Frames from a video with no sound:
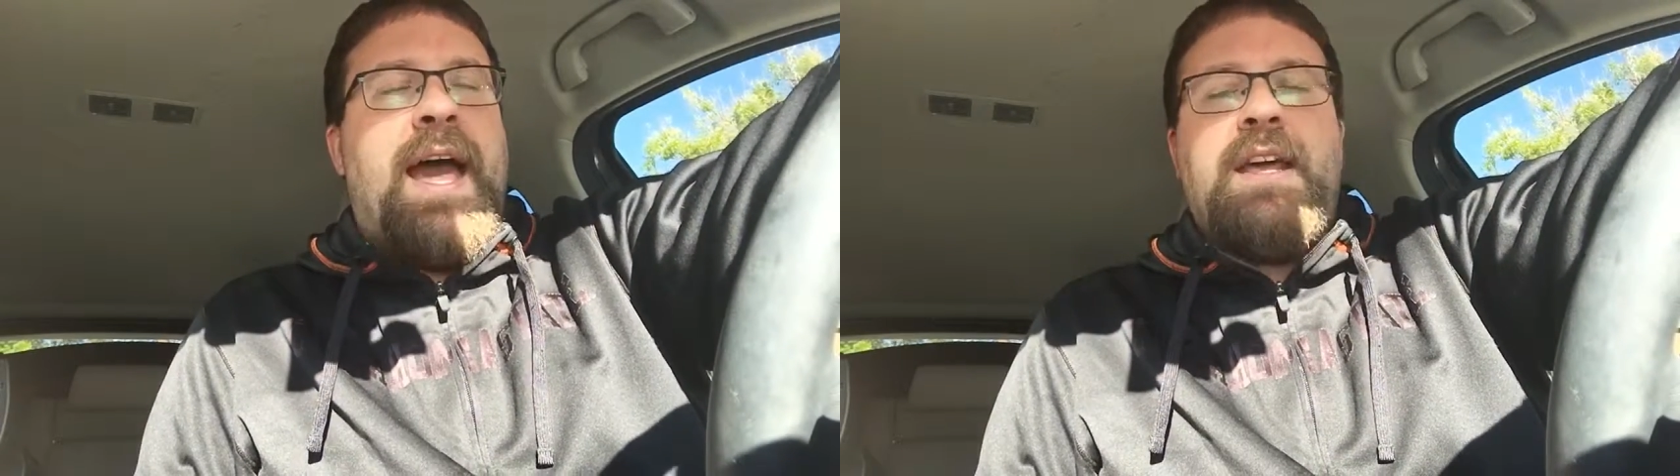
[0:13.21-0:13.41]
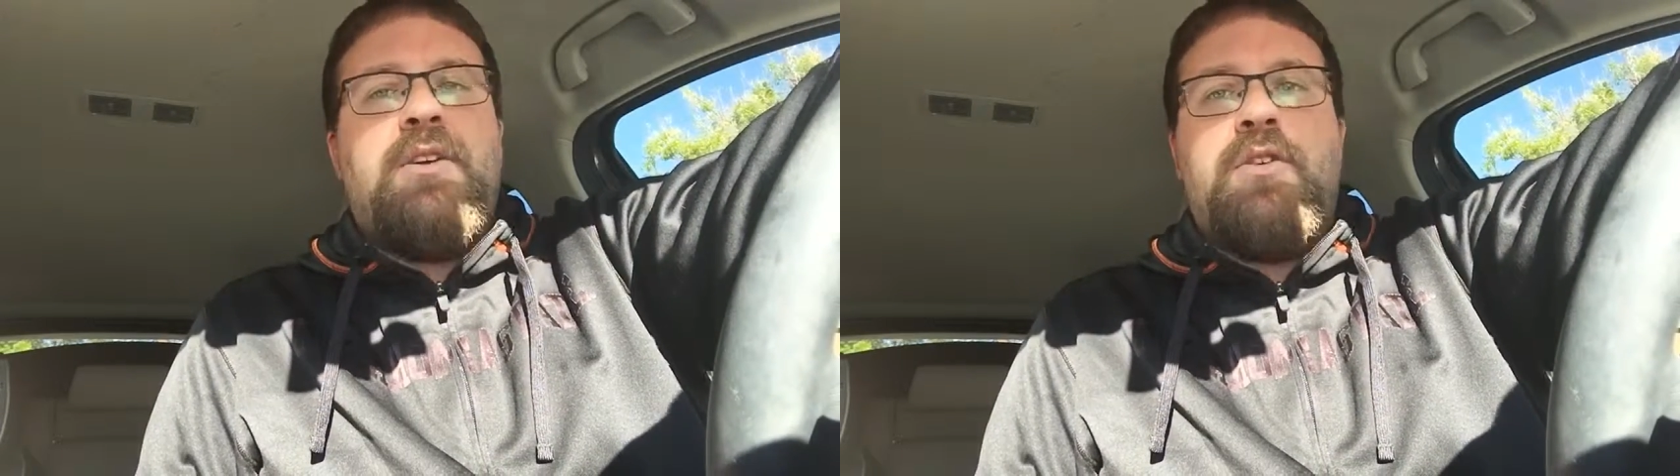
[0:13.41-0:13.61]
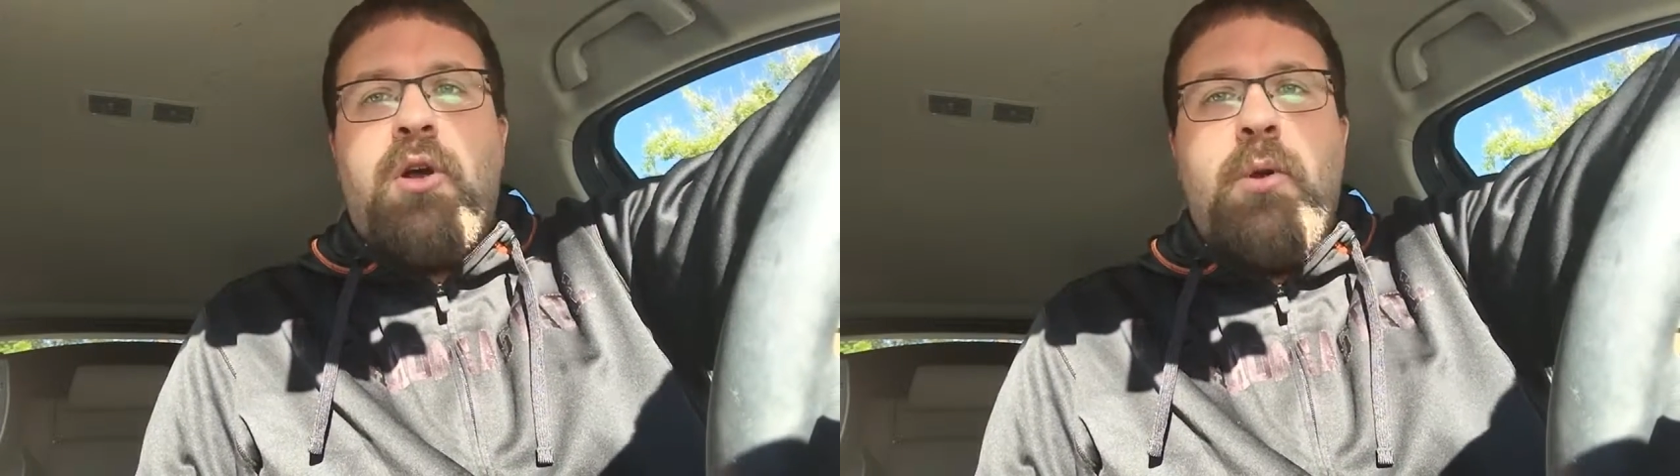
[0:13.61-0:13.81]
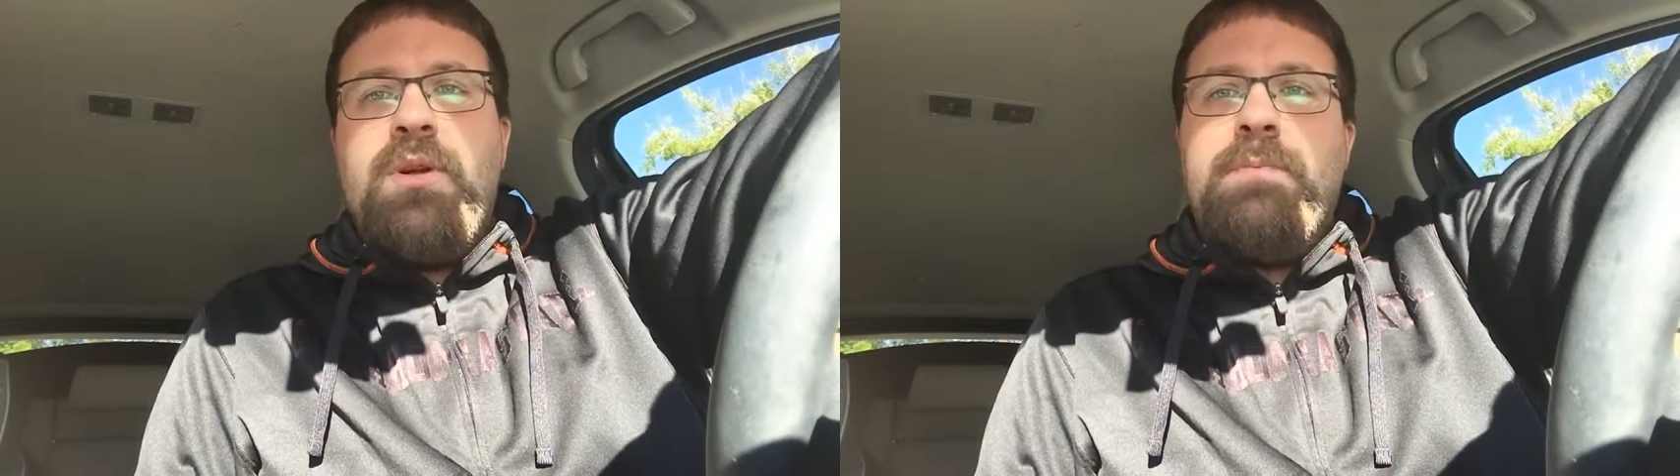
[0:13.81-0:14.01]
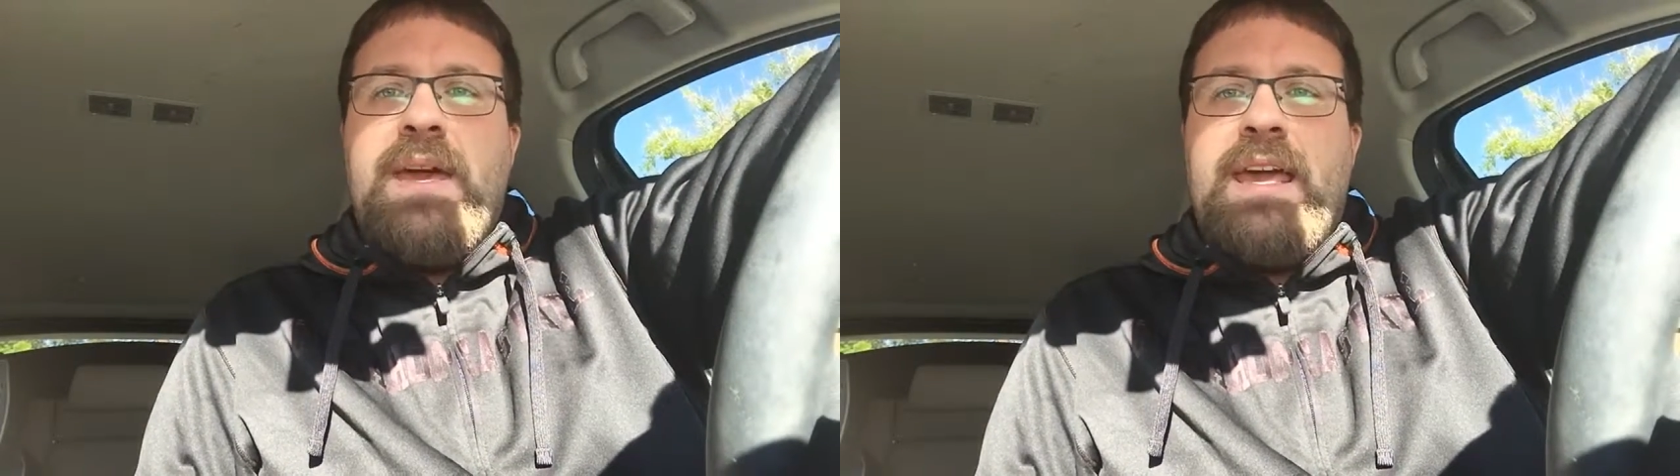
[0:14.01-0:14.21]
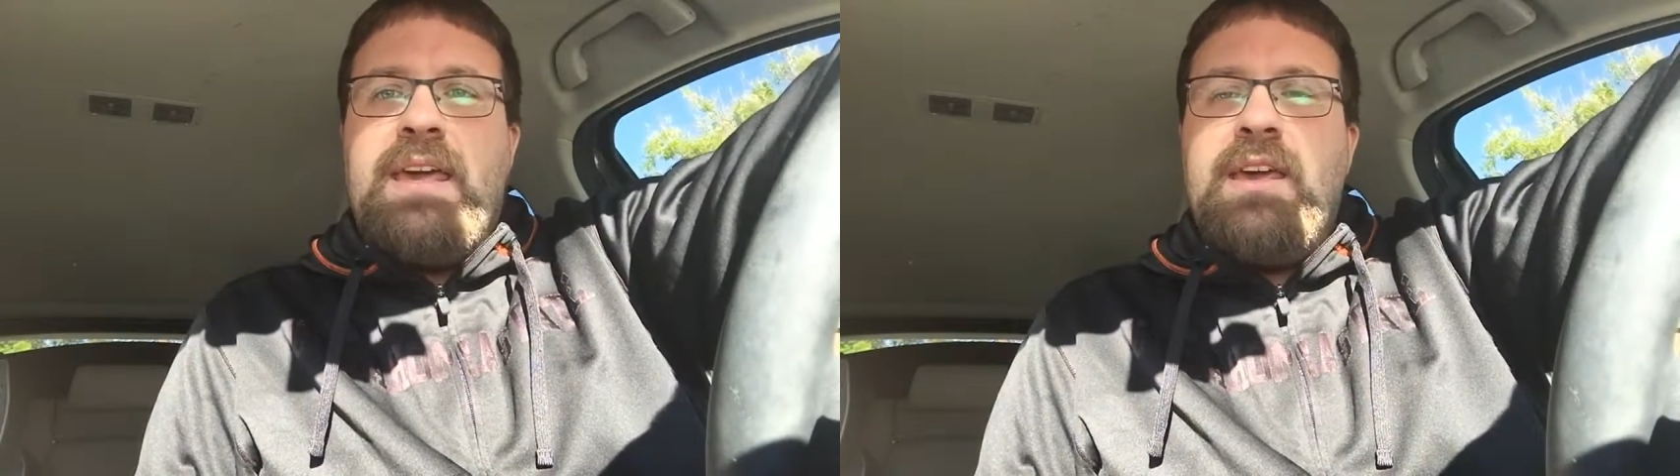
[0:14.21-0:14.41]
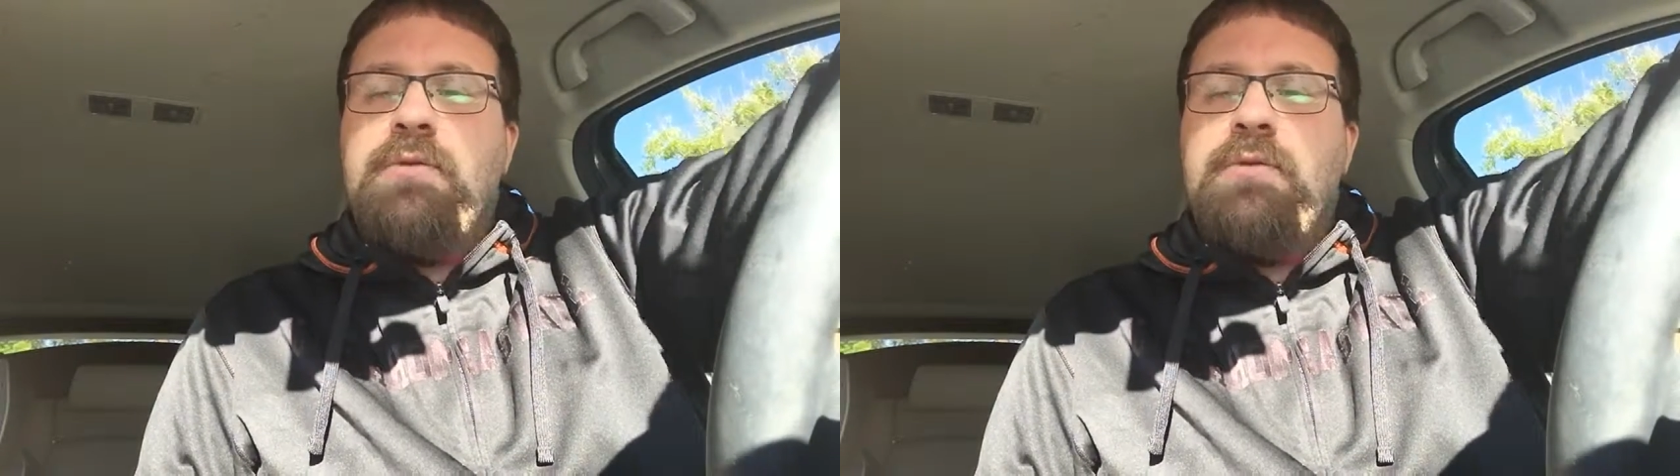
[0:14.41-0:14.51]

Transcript: I didn't grow up with Biggie.